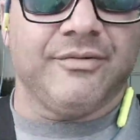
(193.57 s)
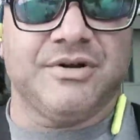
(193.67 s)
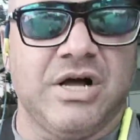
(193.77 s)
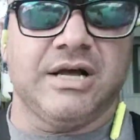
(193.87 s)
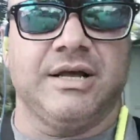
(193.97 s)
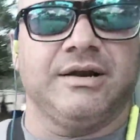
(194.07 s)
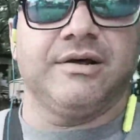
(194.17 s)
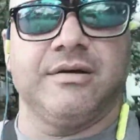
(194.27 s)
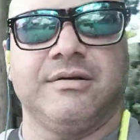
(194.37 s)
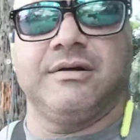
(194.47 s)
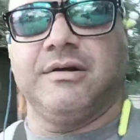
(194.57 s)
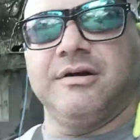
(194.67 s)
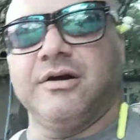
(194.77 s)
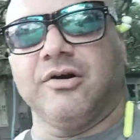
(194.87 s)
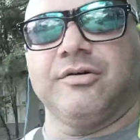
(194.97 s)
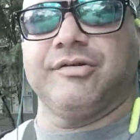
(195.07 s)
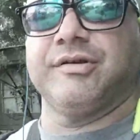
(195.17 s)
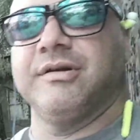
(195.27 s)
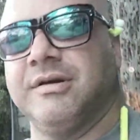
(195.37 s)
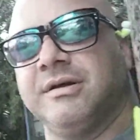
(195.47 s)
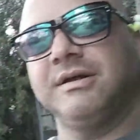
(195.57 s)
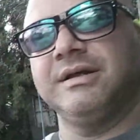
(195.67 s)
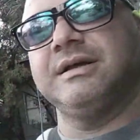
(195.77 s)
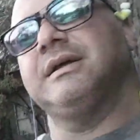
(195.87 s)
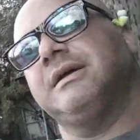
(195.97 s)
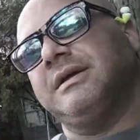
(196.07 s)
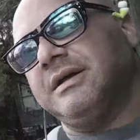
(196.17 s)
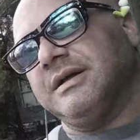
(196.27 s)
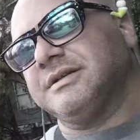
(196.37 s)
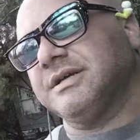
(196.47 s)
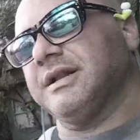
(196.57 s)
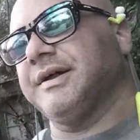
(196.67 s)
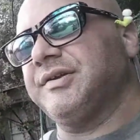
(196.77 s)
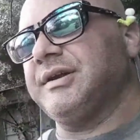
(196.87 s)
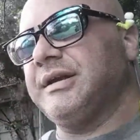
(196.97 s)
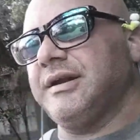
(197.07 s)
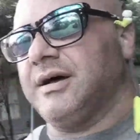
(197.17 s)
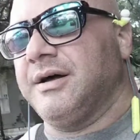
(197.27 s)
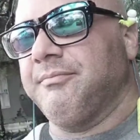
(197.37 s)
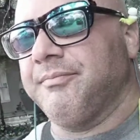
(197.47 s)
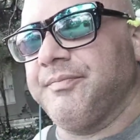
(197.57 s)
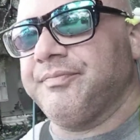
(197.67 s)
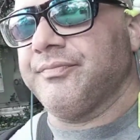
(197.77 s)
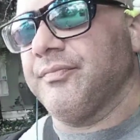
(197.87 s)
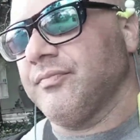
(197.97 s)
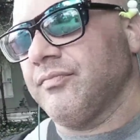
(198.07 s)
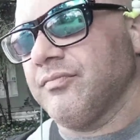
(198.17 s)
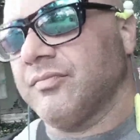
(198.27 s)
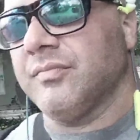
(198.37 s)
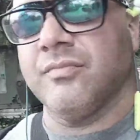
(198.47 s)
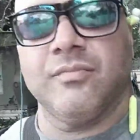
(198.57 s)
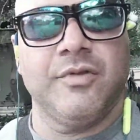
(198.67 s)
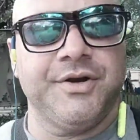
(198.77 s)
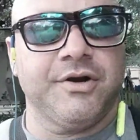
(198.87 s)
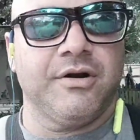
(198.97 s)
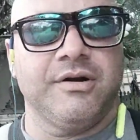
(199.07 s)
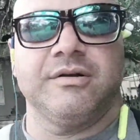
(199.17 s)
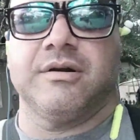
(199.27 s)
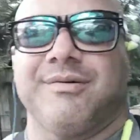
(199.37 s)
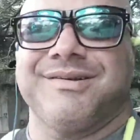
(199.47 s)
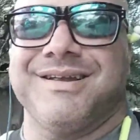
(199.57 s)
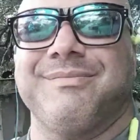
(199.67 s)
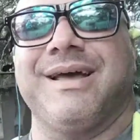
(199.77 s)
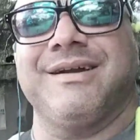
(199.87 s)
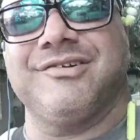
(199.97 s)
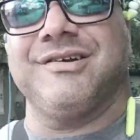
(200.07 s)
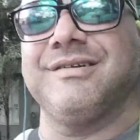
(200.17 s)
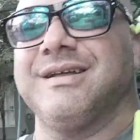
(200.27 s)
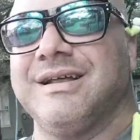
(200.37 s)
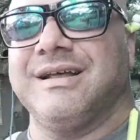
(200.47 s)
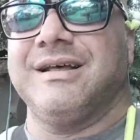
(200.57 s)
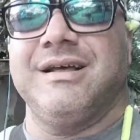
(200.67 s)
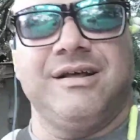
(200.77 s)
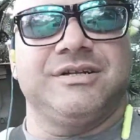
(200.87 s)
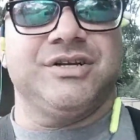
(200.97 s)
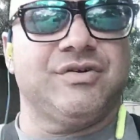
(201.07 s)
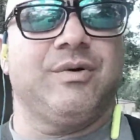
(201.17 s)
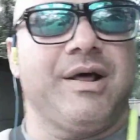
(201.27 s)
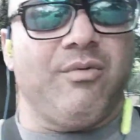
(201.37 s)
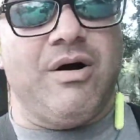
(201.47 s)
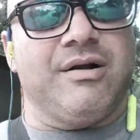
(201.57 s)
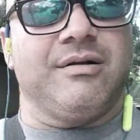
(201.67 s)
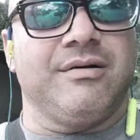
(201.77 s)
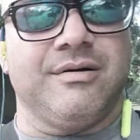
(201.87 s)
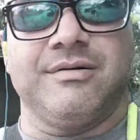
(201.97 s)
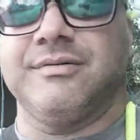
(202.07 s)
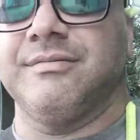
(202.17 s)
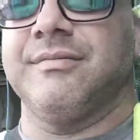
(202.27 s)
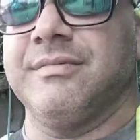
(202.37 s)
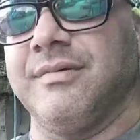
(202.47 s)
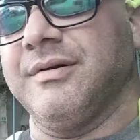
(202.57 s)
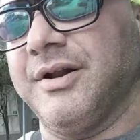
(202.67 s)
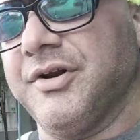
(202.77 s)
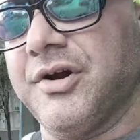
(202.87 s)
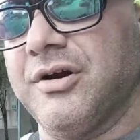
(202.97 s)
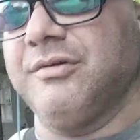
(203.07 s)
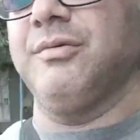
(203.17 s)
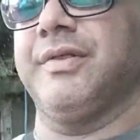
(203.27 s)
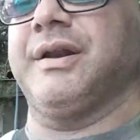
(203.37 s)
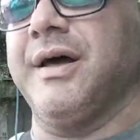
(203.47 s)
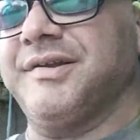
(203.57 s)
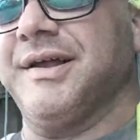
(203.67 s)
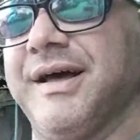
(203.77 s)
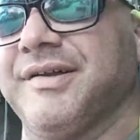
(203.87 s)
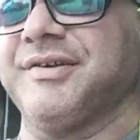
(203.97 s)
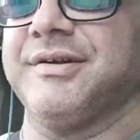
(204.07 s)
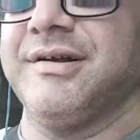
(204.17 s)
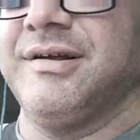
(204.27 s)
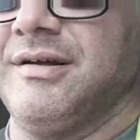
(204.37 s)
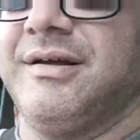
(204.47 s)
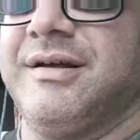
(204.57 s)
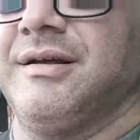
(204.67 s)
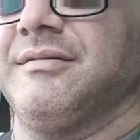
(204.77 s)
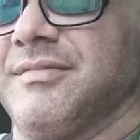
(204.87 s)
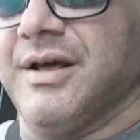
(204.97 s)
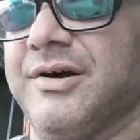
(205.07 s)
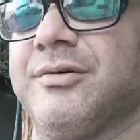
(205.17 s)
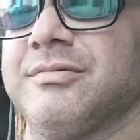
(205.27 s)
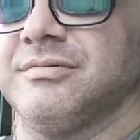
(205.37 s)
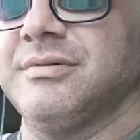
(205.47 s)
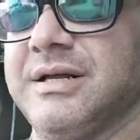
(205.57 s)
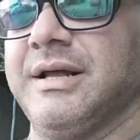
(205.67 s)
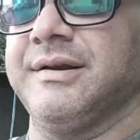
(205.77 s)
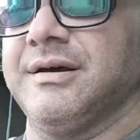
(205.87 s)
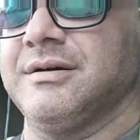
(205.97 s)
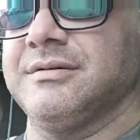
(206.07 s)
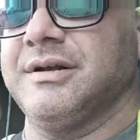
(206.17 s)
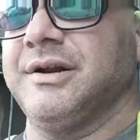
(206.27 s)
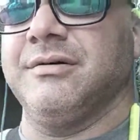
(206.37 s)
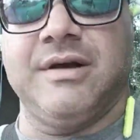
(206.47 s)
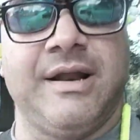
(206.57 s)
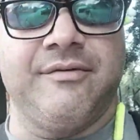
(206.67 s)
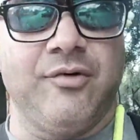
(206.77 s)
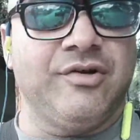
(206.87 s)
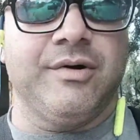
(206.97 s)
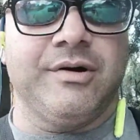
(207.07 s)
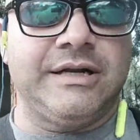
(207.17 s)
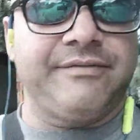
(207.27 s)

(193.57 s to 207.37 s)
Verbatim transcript: from talking to girls. until I seen um, the nerd. I was like, man, she's just what I want. A nerd with a nice ass. You know, and uh, you know, and I've always wanted to